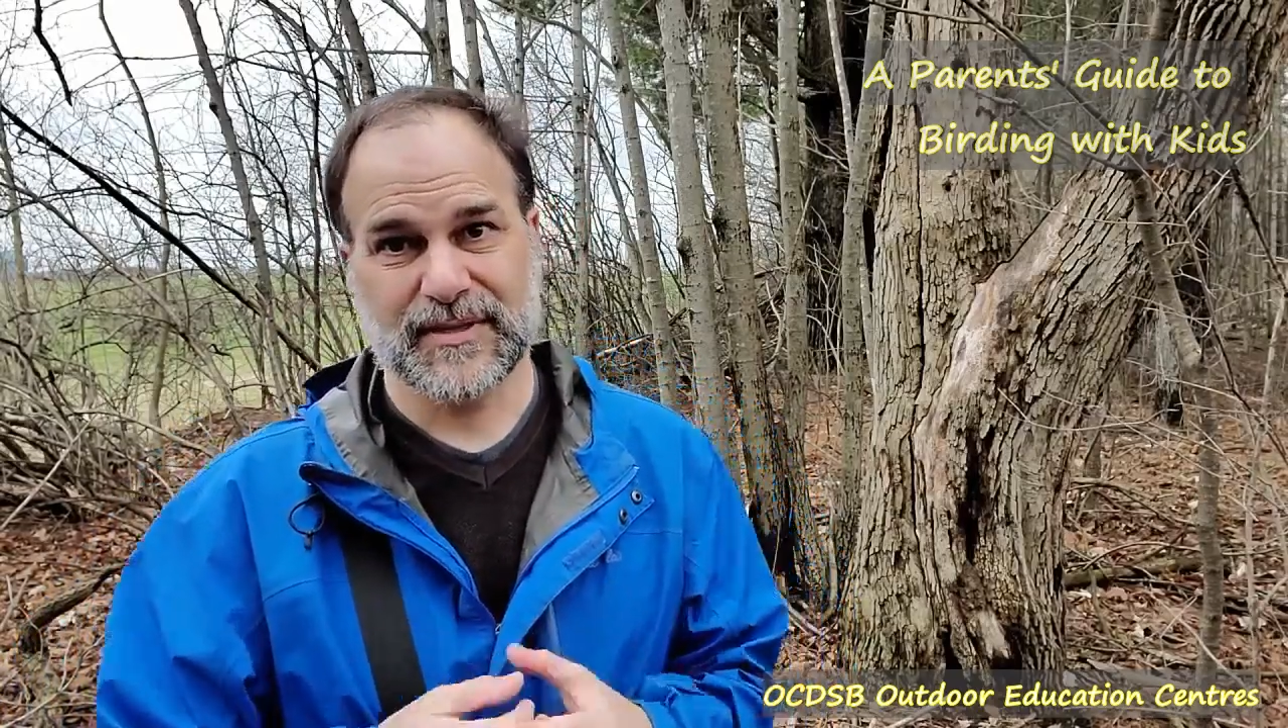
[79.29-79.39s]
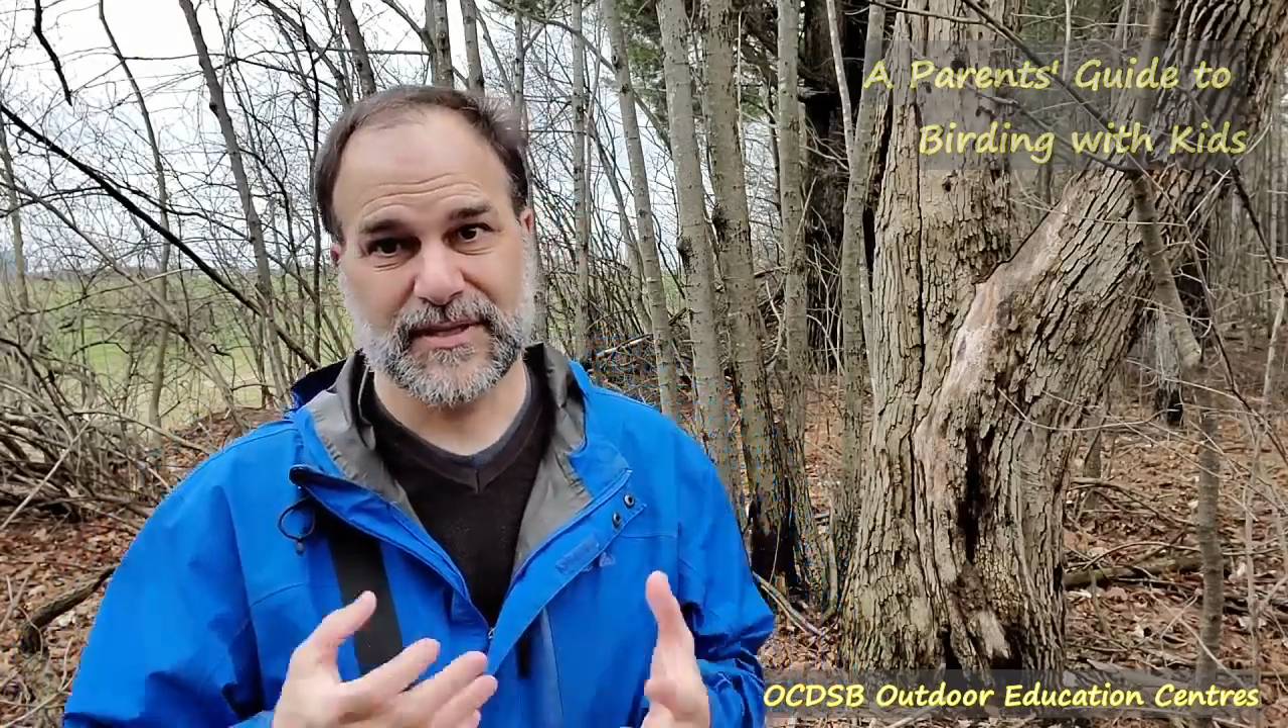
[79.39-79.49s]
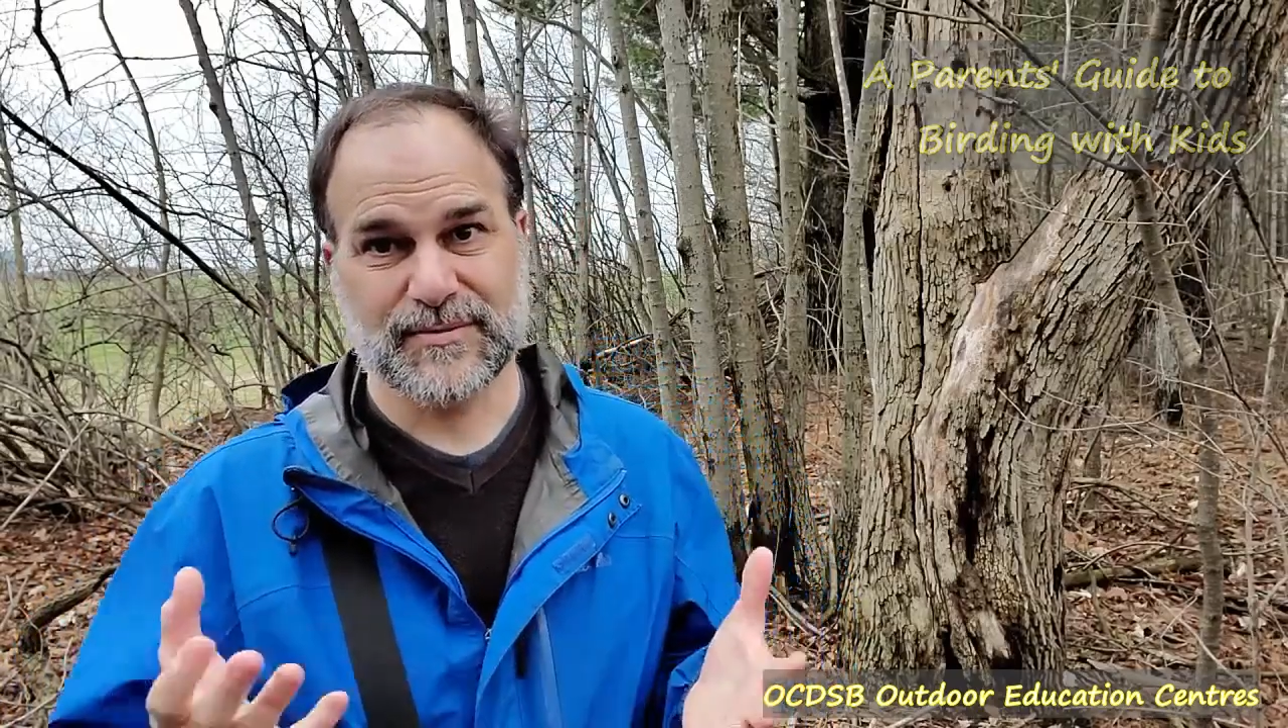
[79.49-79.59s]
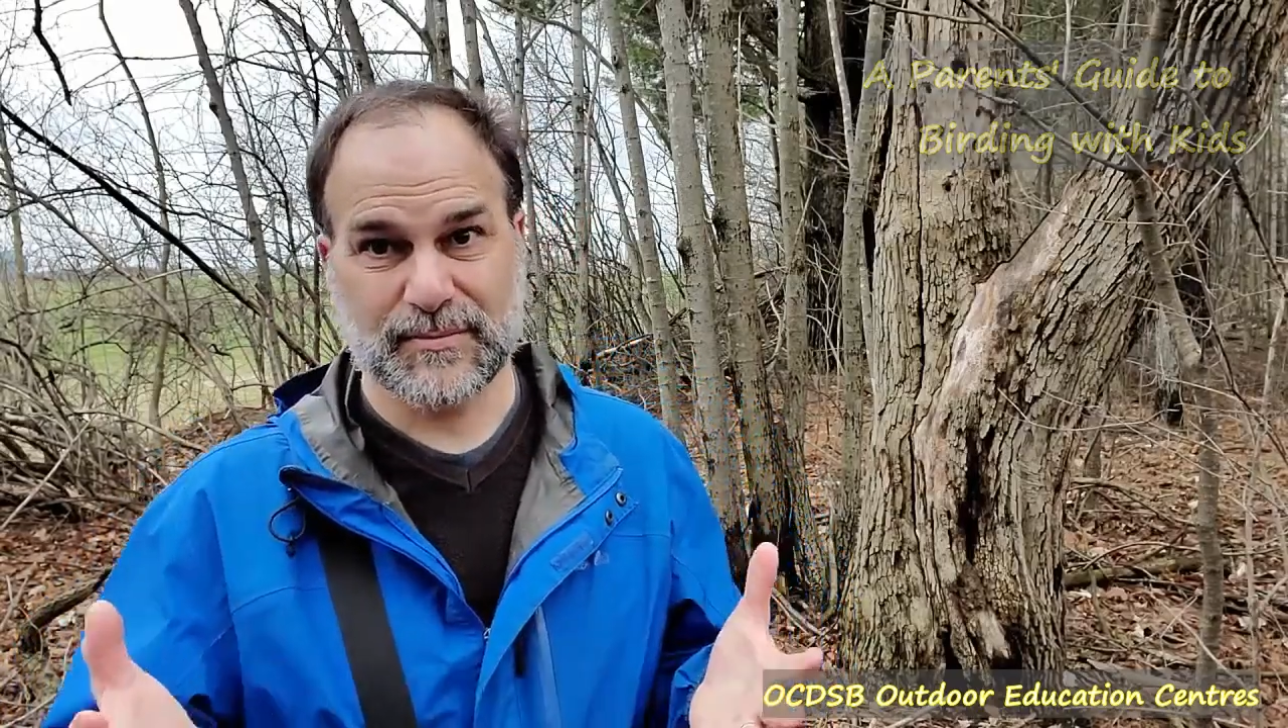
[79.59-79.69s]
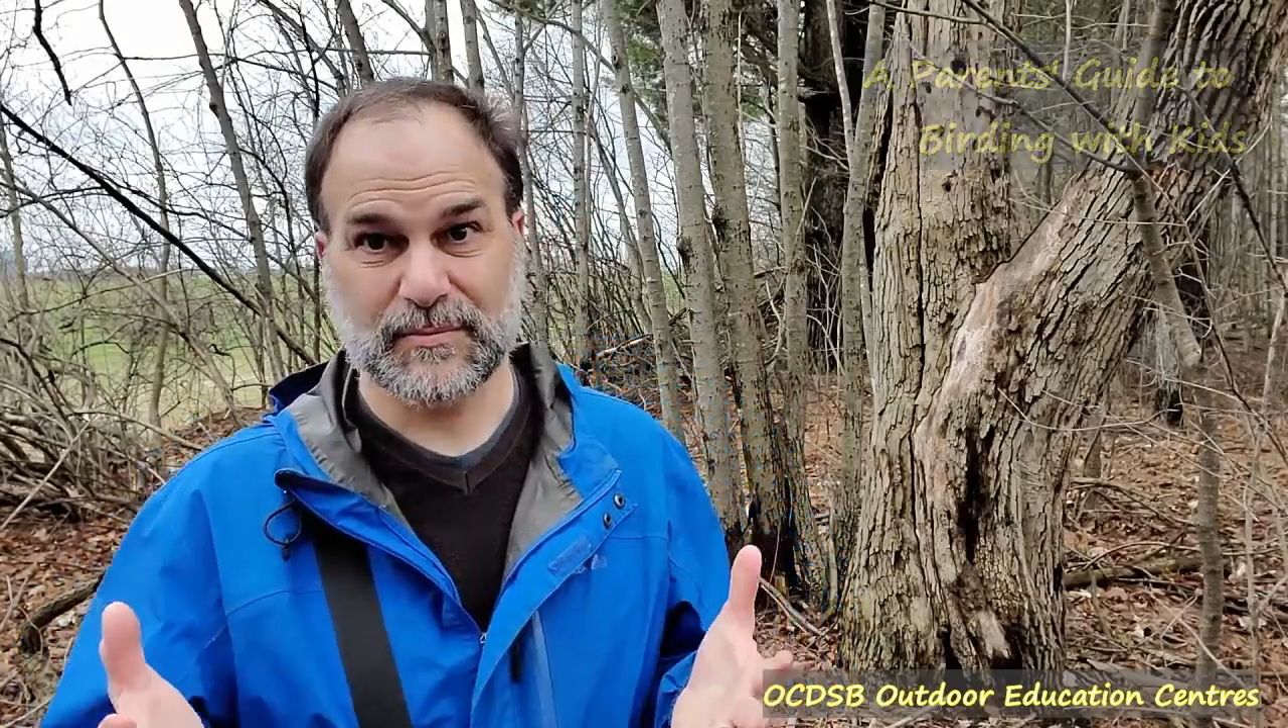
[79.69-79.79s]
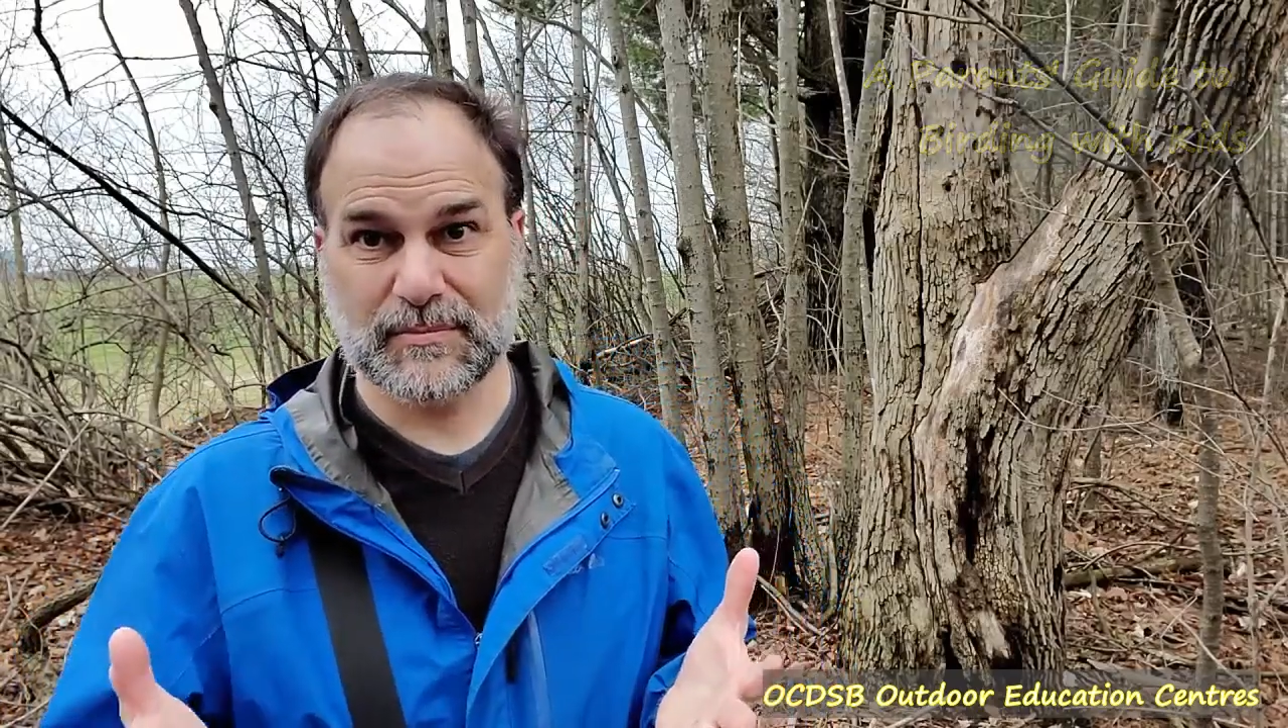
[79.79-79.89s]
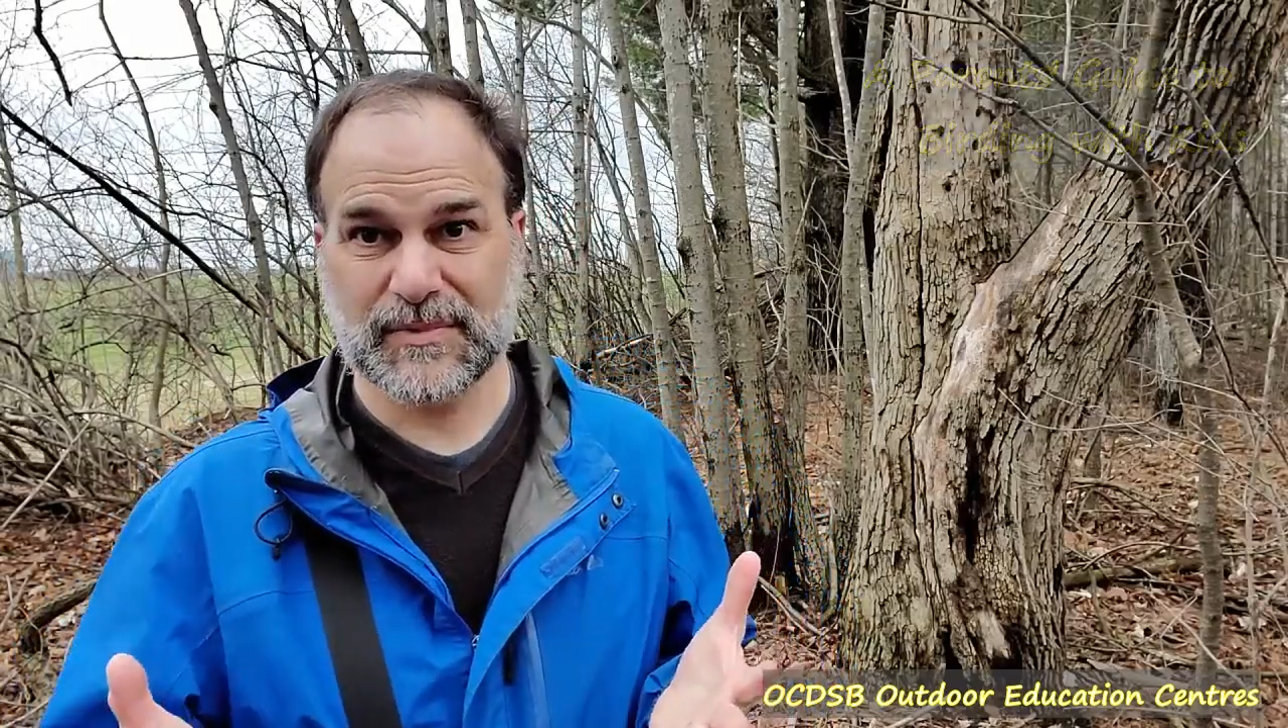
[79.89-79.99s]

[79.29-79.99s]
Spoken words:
kids will